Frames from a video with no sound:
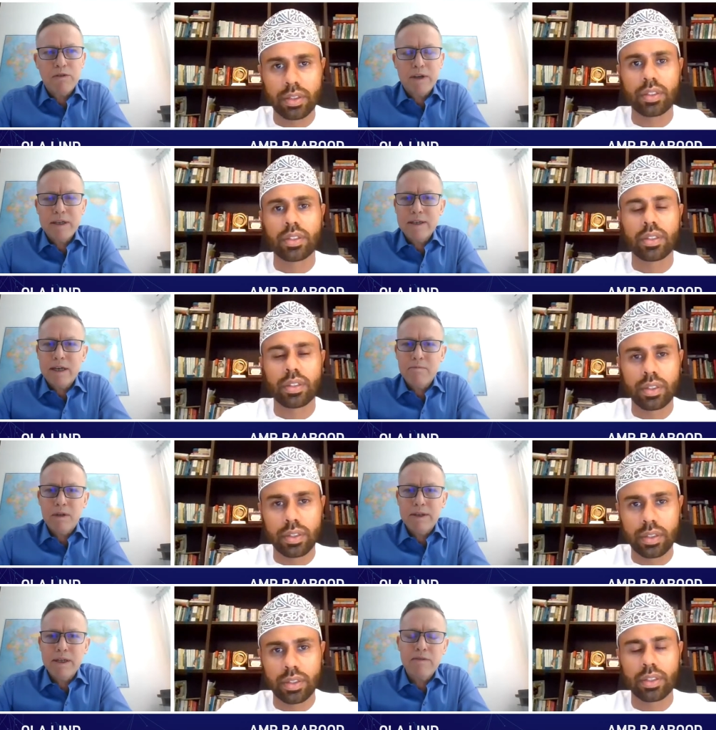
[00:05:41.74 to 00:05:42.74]
Speaker 1: for
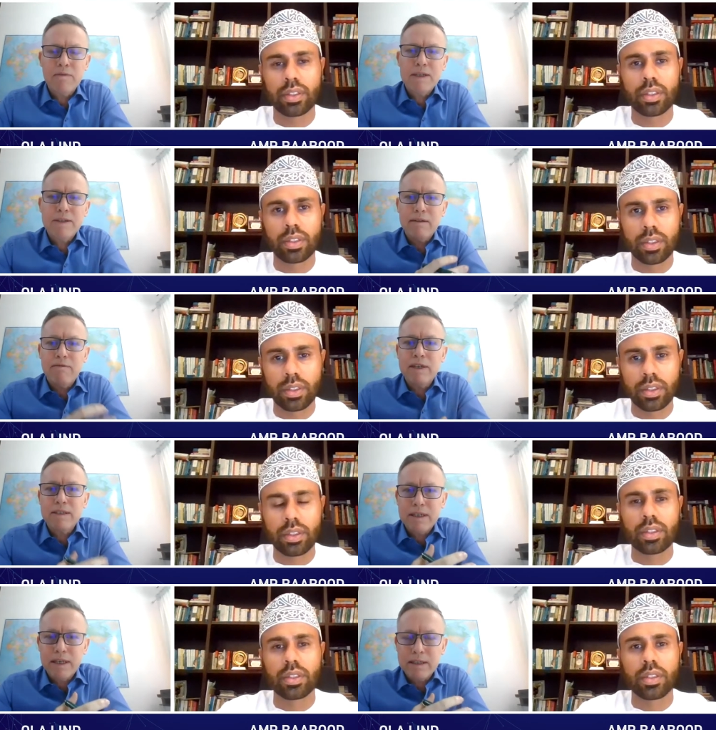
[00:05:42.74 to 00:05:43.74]
example, the government
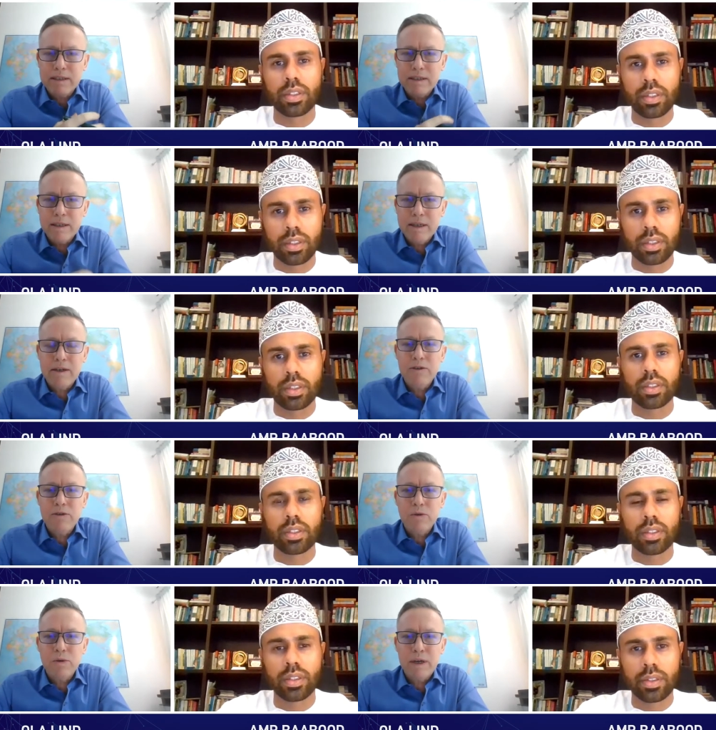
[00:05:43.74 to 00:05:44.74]
investing in a
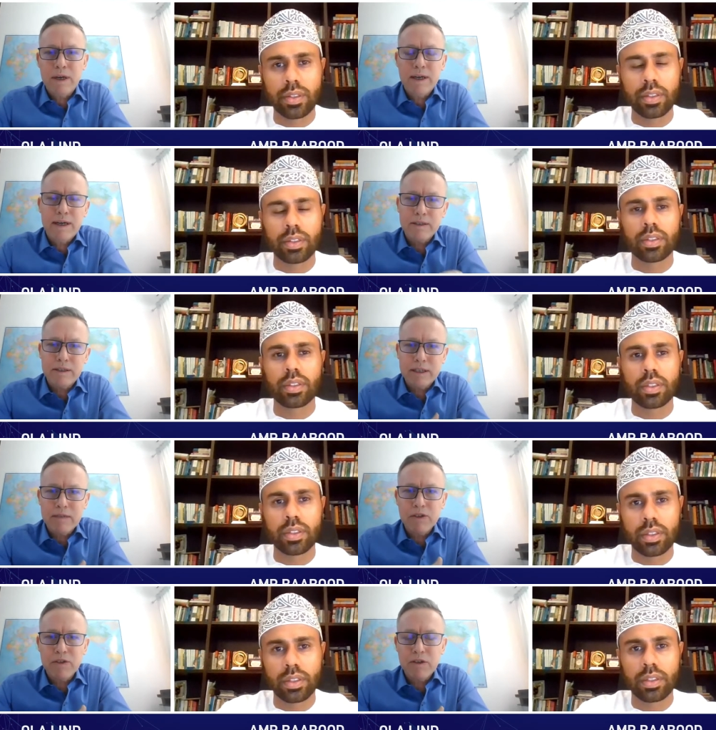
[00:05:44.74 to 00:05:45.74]
new AI
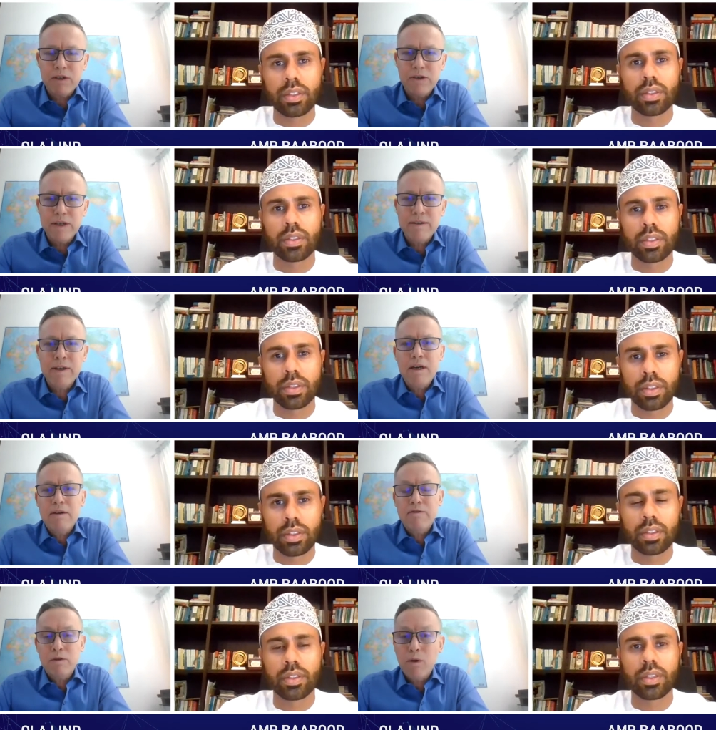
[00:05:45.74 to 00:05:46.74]
cybersecurity
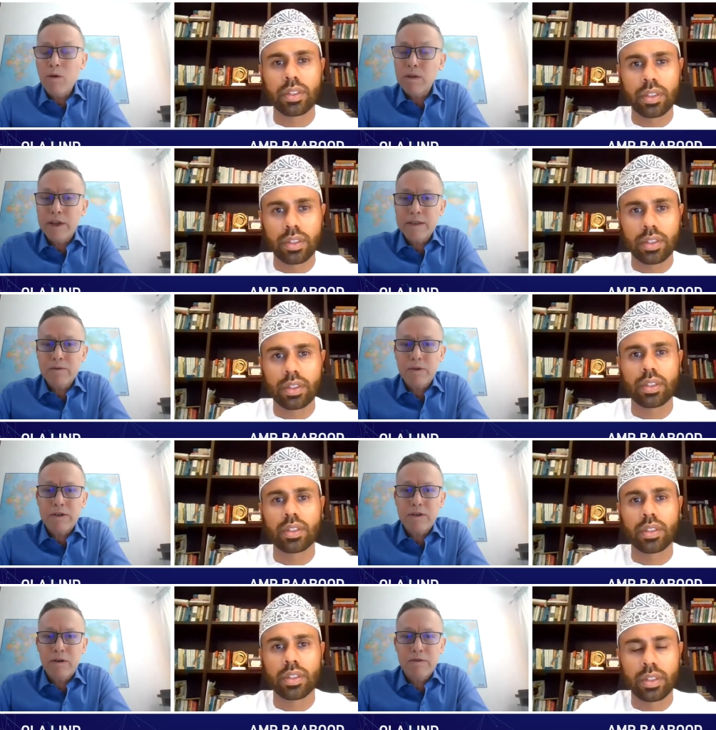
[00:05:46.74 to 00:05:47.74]
for the whole
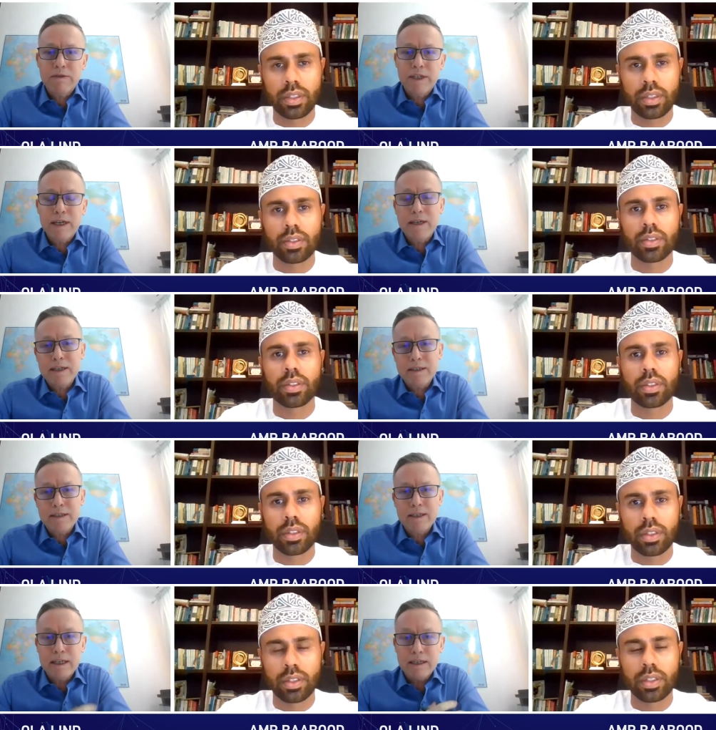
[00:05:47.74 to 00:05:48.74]
network of data
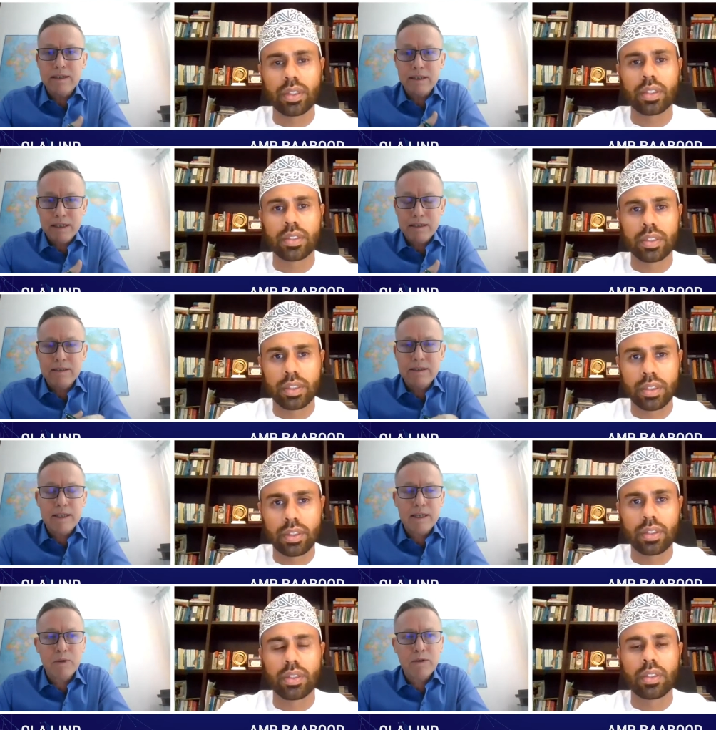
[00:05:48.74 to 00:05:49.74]
in, in
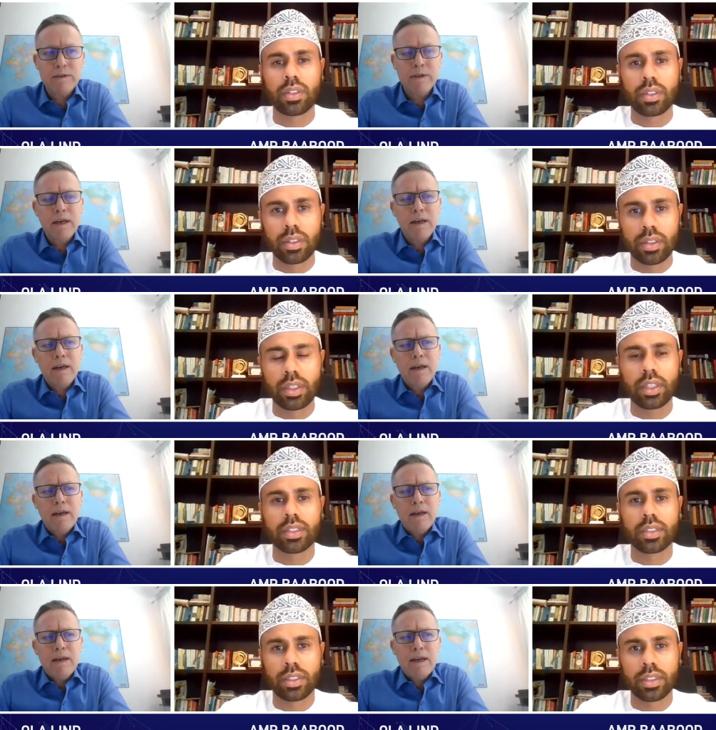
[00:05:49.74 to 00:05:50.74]
Singapore.
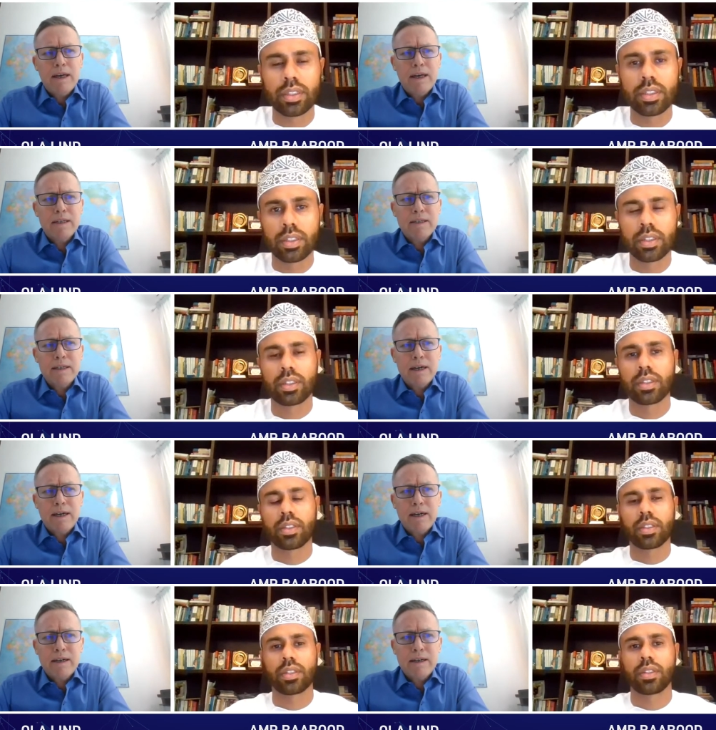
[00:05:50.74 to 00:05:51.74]
Yes. And
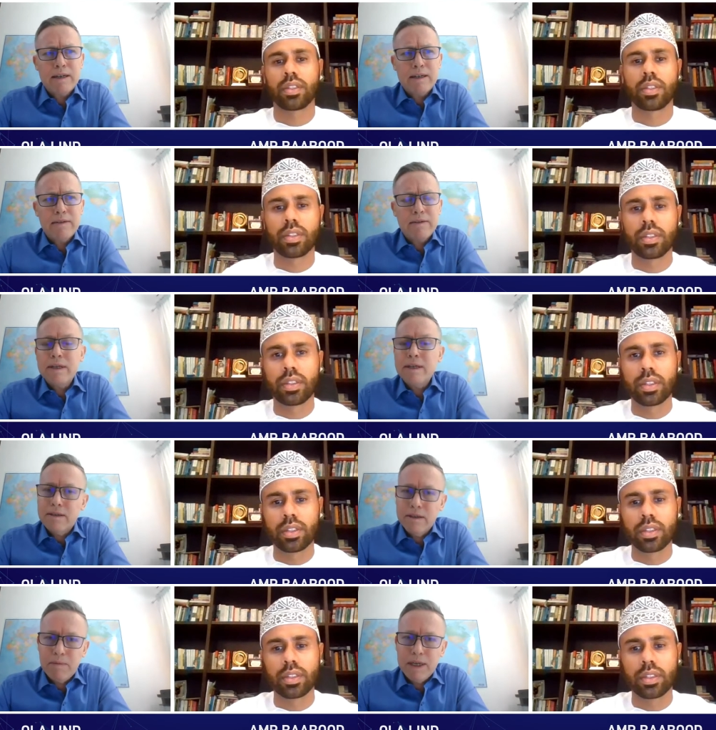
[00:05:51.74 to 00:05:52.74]
I
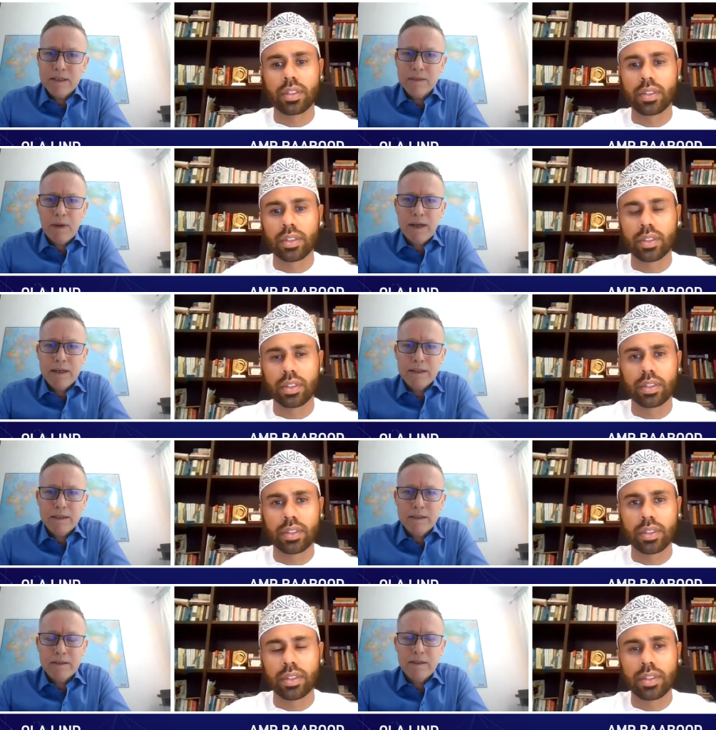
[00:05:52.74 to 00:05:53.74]
think the biggest
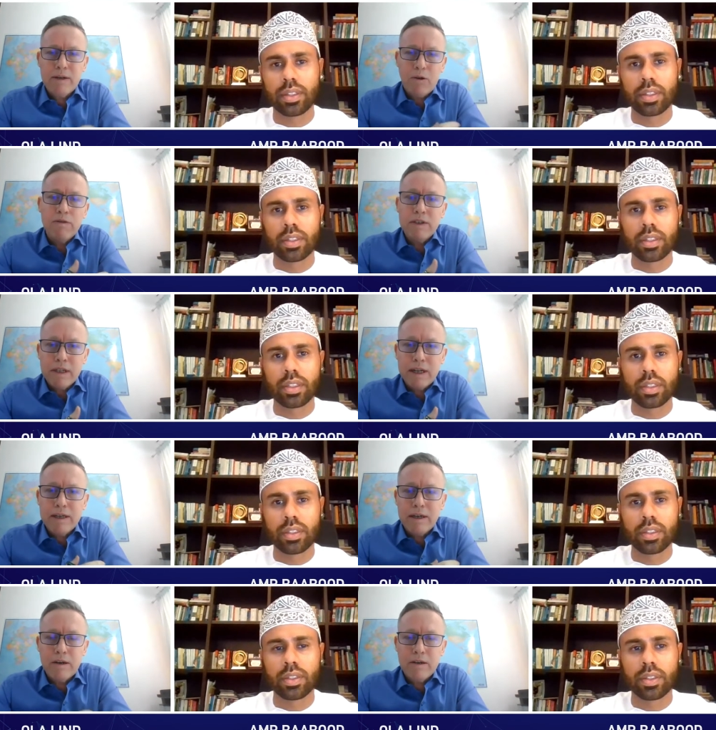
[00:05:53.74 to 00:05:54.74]
players that
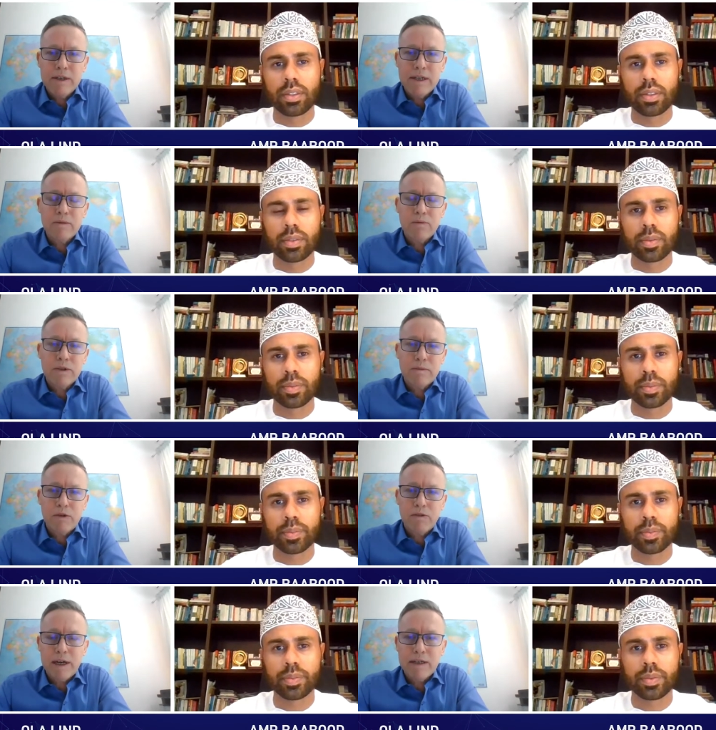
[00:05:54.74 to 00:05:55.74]
obviously are the network
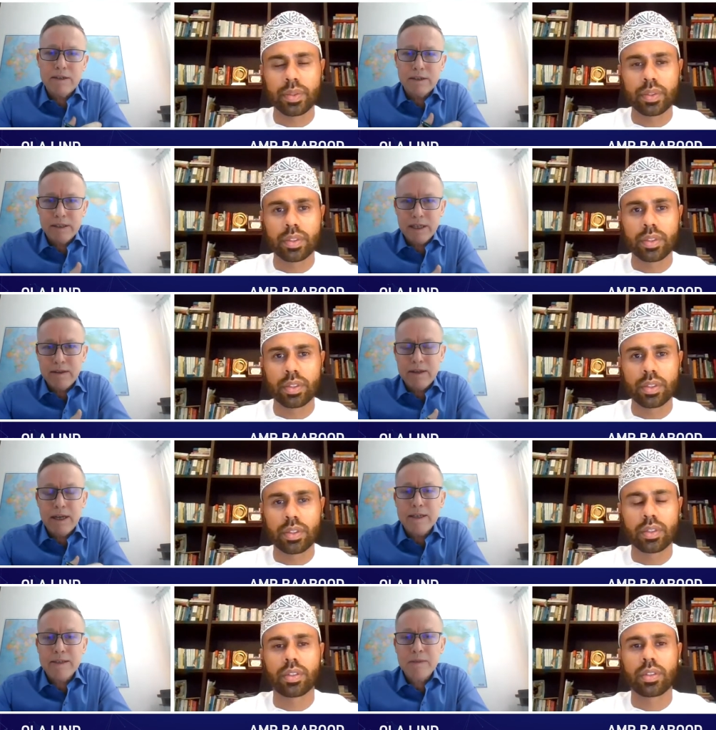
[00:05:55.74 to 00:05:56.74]
providers and the
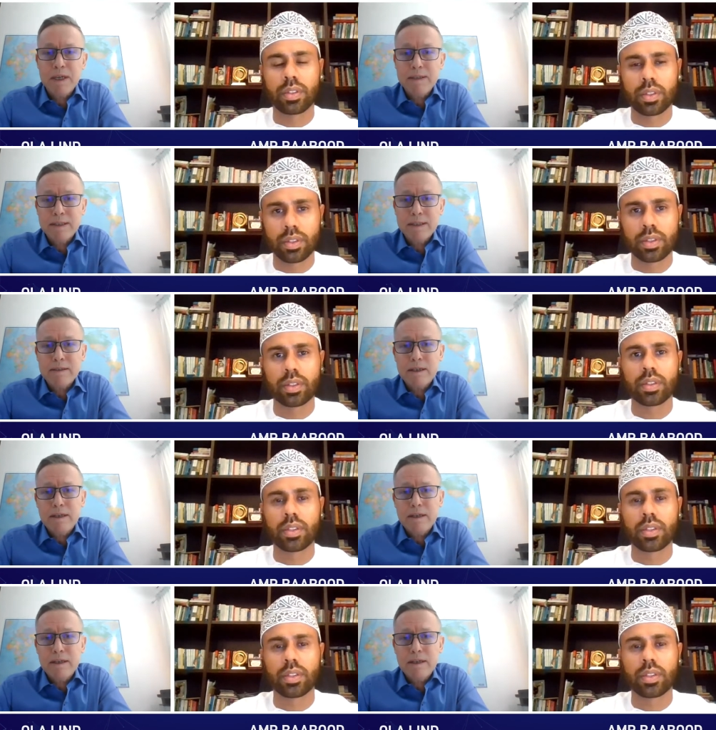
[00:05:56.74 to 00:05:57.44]
ISPs